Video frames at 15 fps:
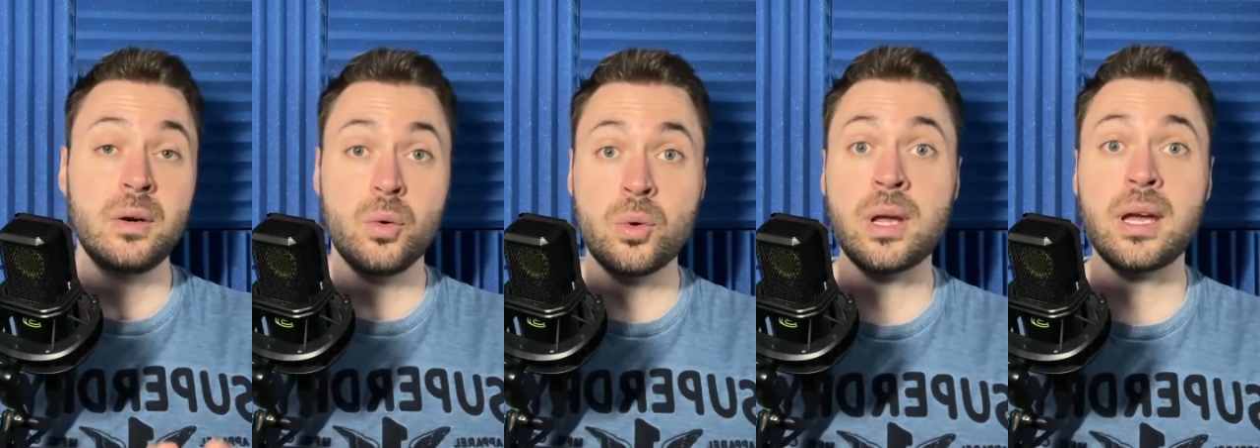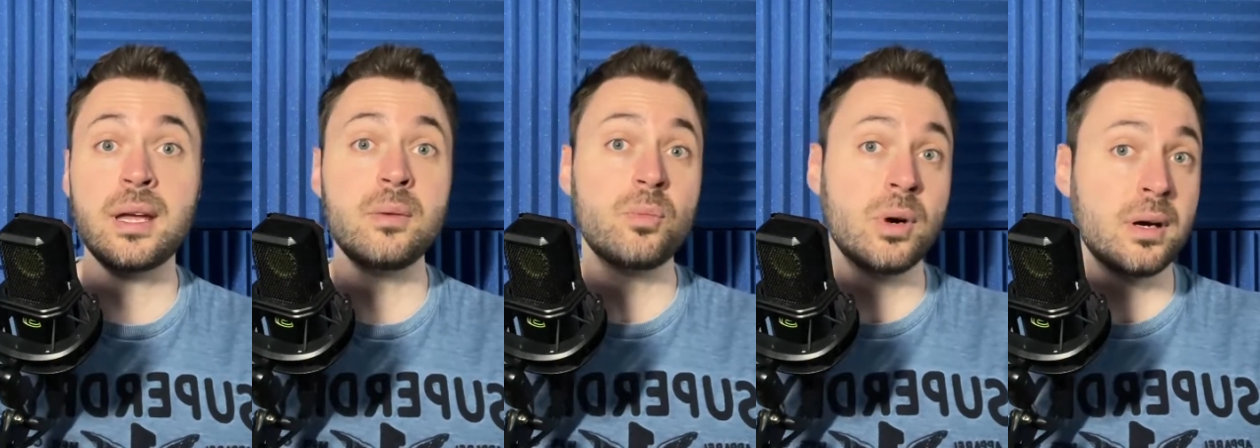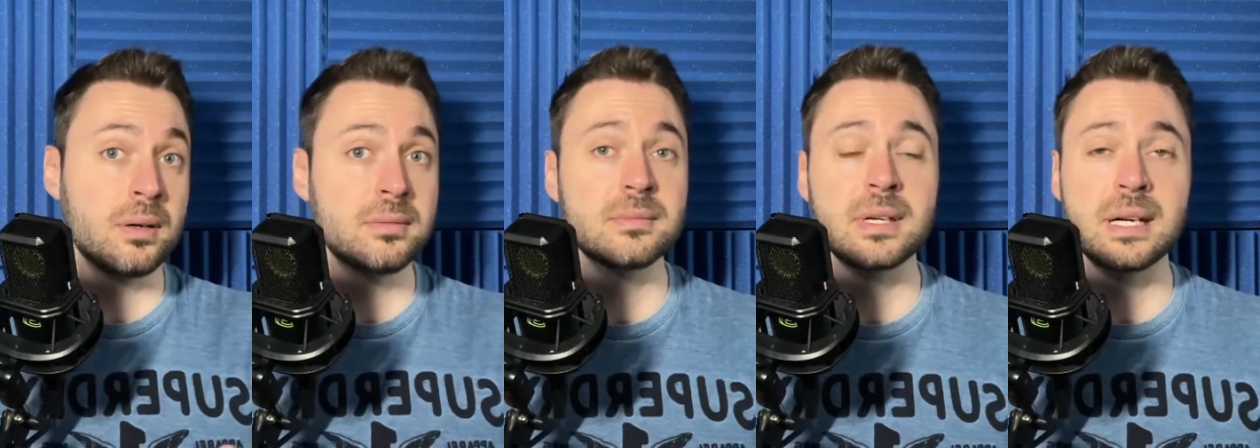okay,
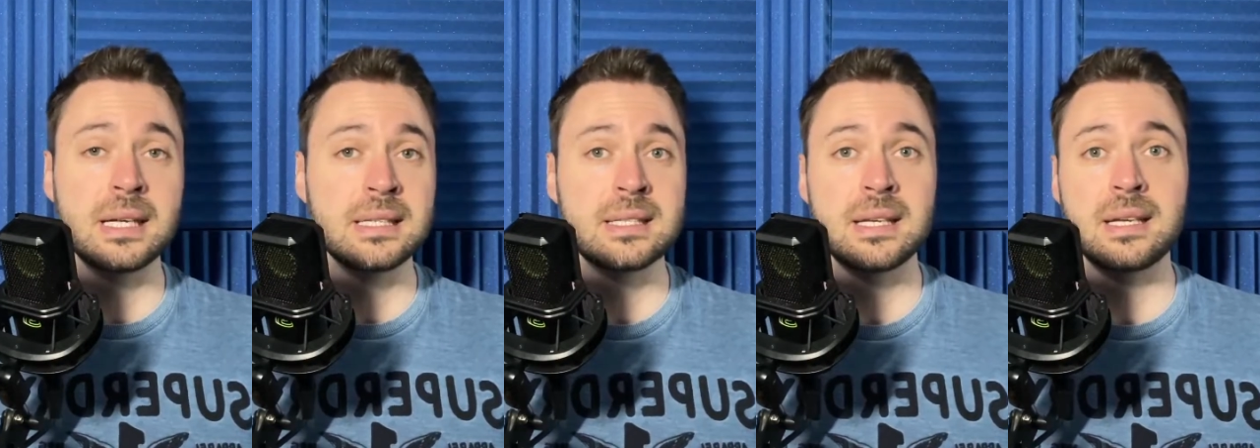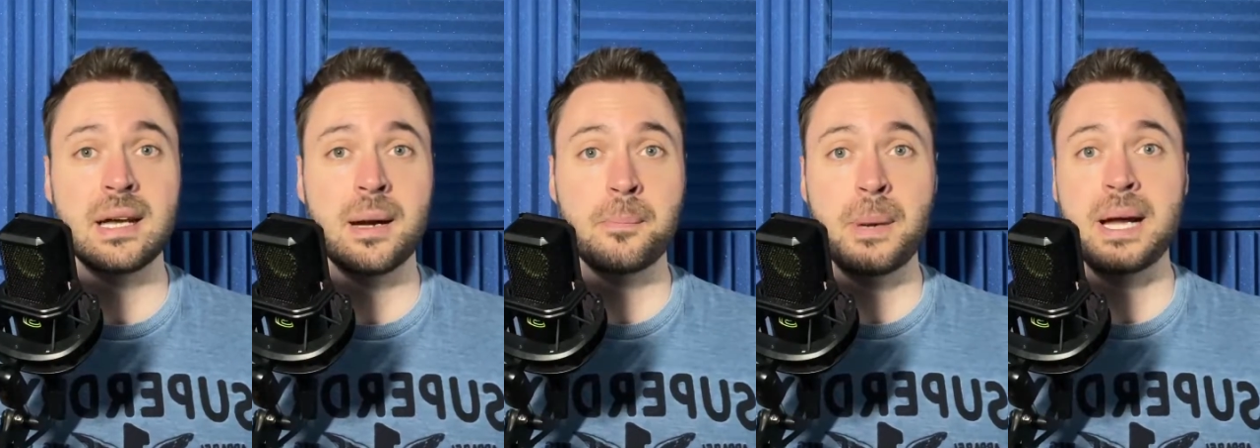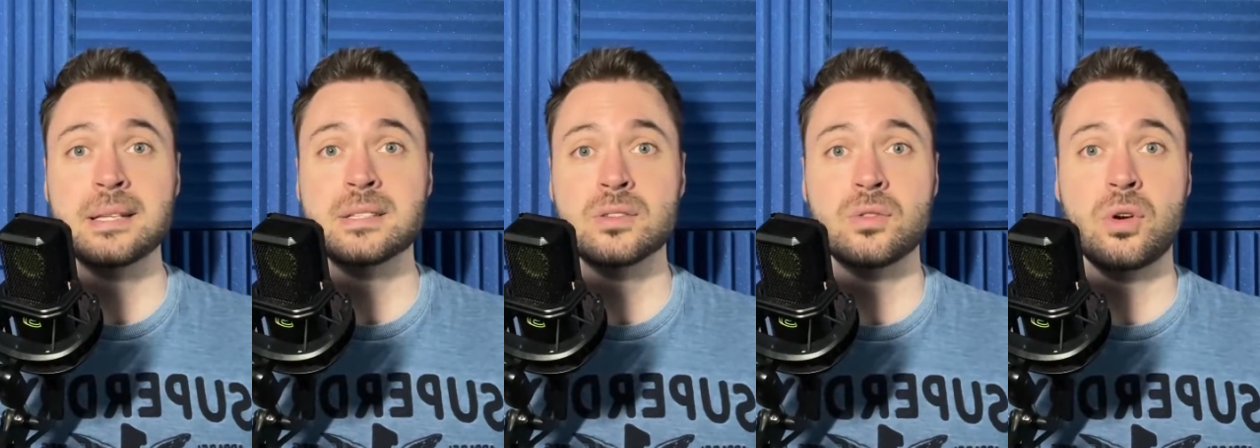well, is it a
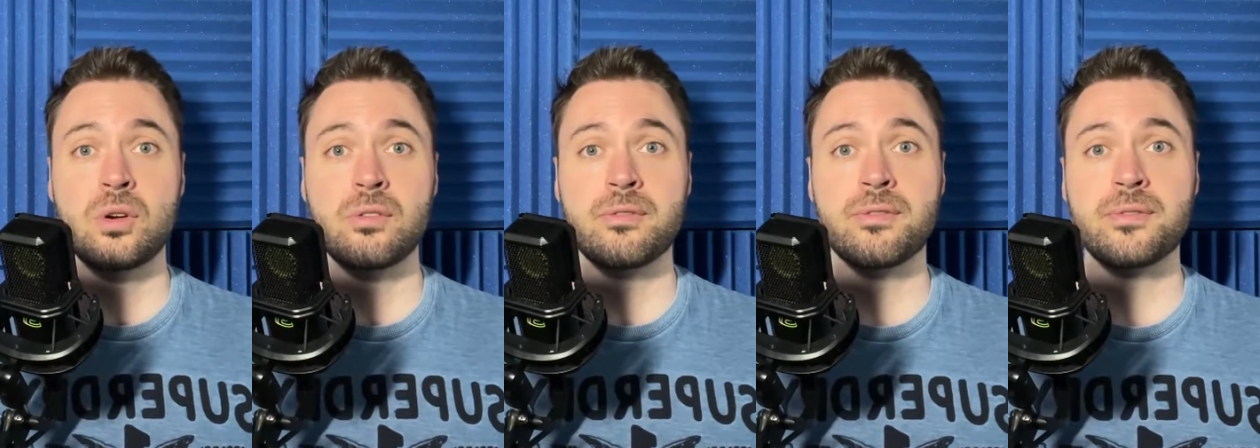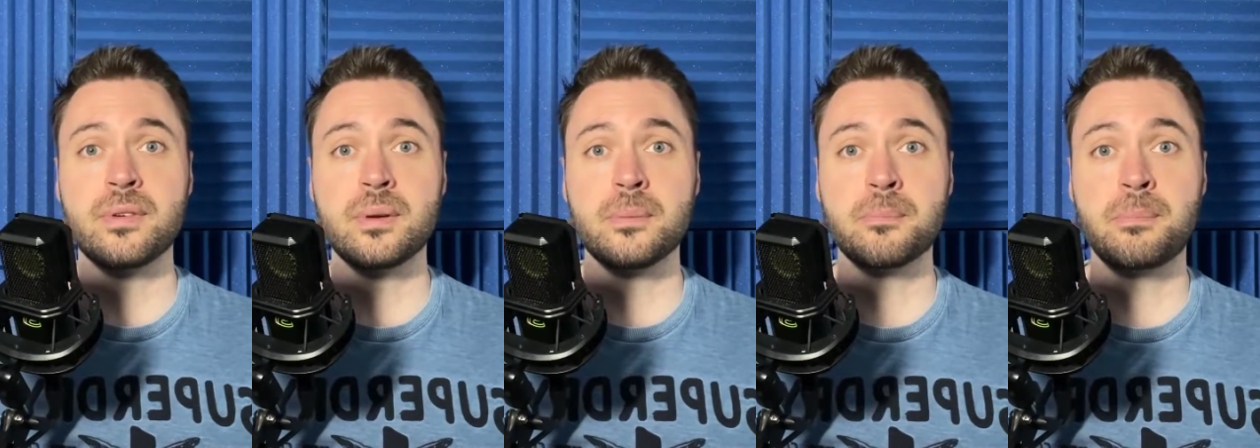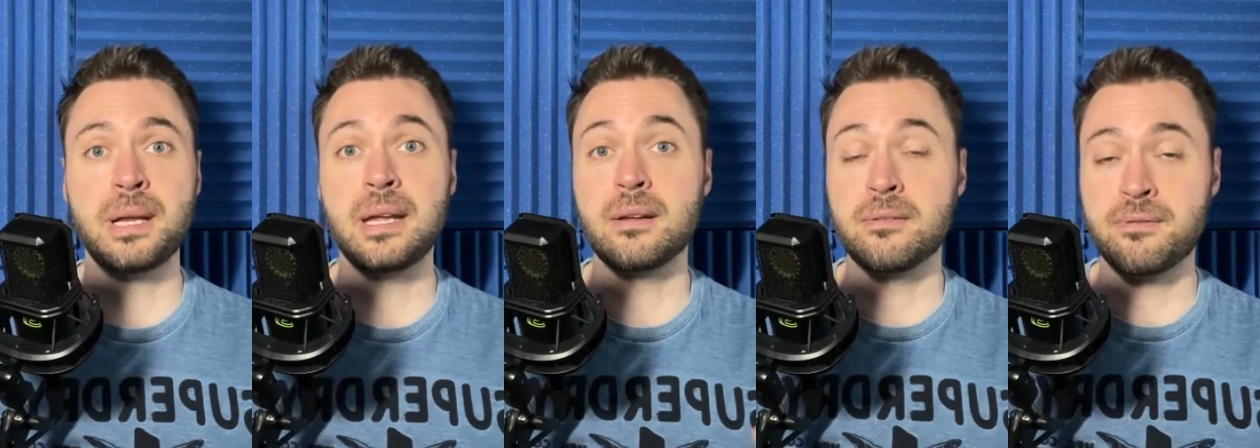matter of
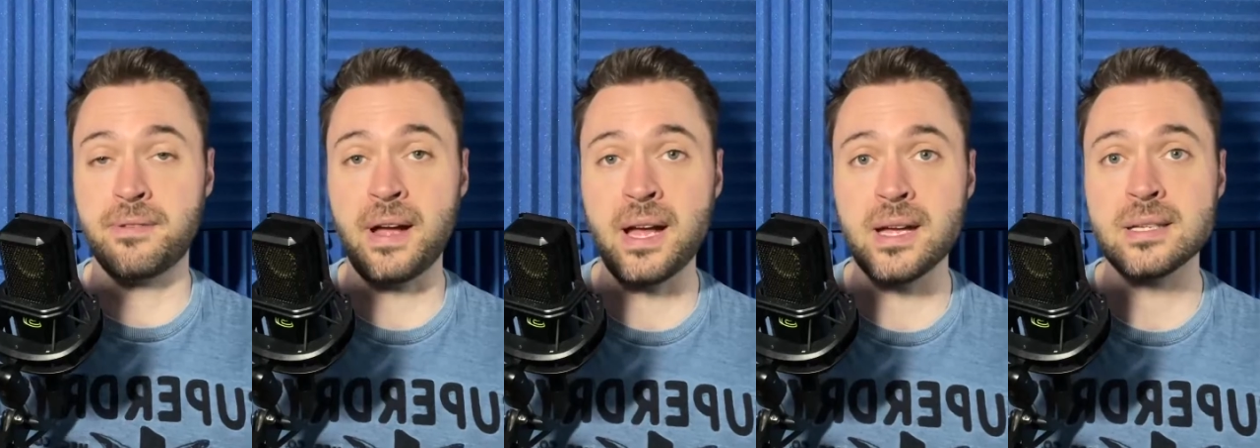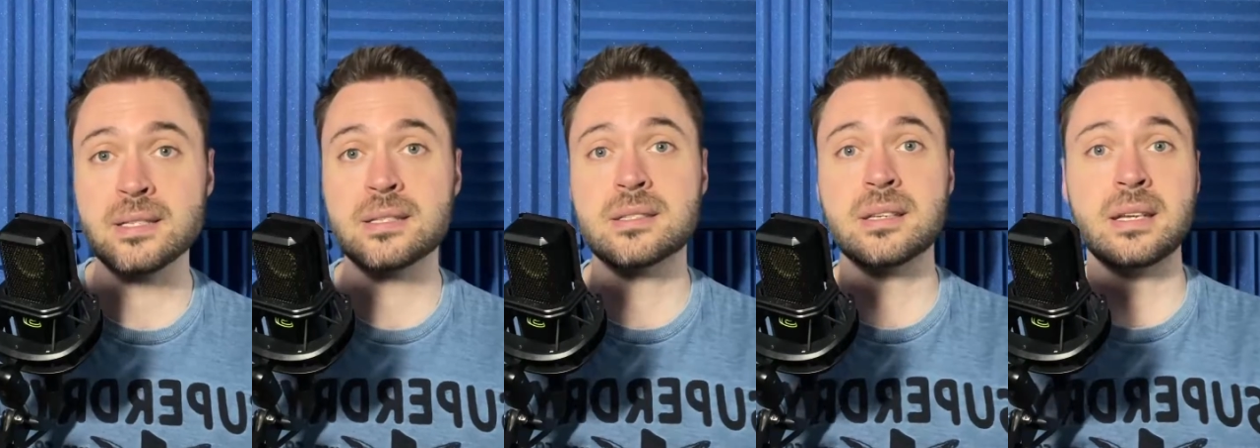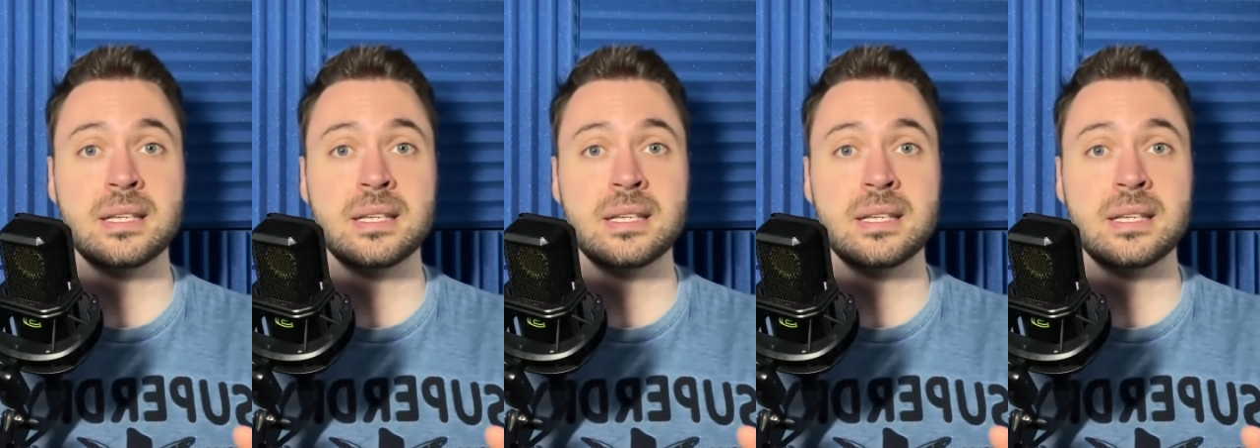being fast?